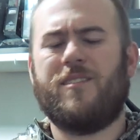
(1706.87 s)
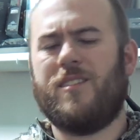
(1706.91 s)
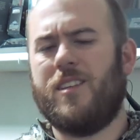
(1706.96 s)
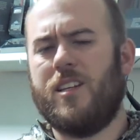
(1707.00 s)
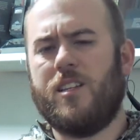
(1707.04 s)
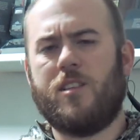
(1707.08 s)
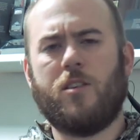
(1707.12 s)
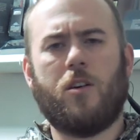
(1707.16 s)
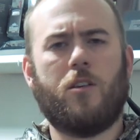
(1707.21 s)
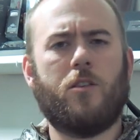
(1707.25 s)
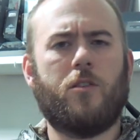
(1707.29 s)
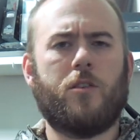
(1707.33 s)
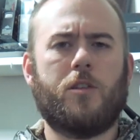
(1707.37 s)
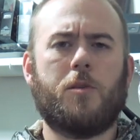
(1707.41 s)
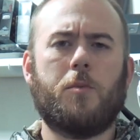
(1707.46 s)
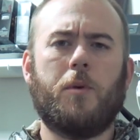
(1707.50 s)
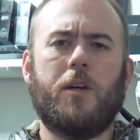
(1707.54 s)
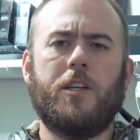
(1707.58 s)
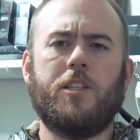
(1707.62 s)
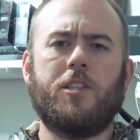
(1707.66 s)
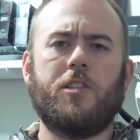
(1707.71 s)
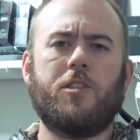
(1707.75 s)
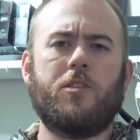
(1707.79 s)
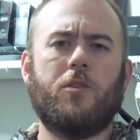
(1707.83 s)
It's hard to
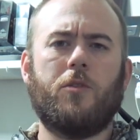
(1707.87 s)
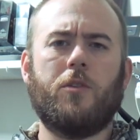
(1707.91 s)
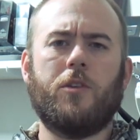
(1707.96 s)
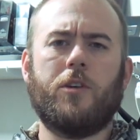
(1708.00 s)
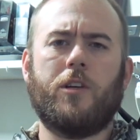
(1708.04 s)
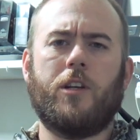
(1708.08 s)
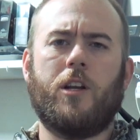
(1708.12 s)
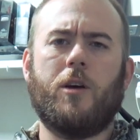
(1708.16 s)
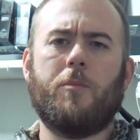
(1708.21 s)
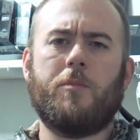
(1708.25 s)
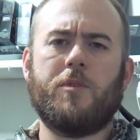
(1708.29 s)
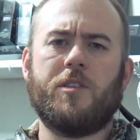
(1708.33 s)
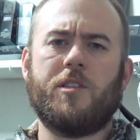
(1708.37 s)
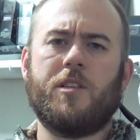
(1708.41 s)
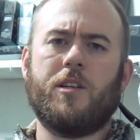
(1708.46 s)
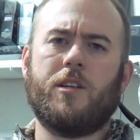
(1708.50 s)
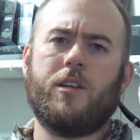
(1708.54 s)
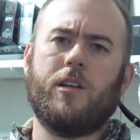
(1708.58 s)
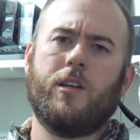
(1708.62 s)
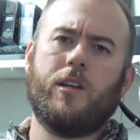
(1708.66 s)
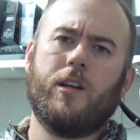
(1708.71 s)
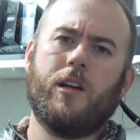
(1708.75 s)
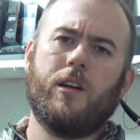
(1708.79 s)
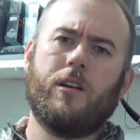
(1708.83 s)
explain. Just go look it up at
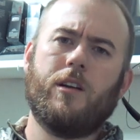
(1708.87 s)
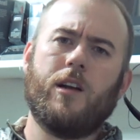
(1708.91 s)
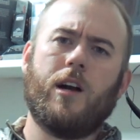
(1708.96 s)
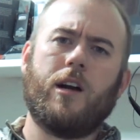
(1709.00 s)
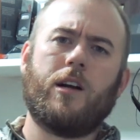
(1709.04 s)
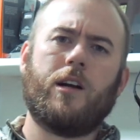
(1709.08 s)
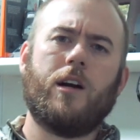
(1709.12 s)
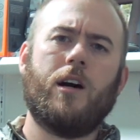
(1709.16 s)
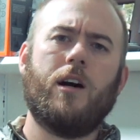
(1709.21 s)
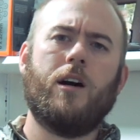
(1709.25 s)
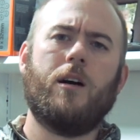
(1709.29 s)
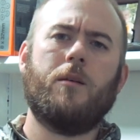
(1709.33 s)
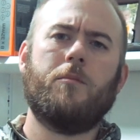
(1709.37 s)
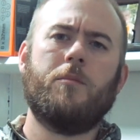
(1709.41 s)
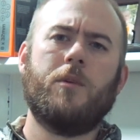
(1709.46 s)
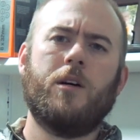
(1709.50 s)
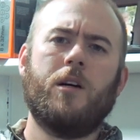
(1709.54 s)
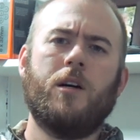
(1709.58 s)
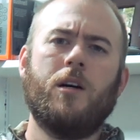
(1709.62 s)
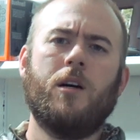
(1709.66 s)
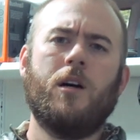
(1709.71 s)
SITKAGEAR.com.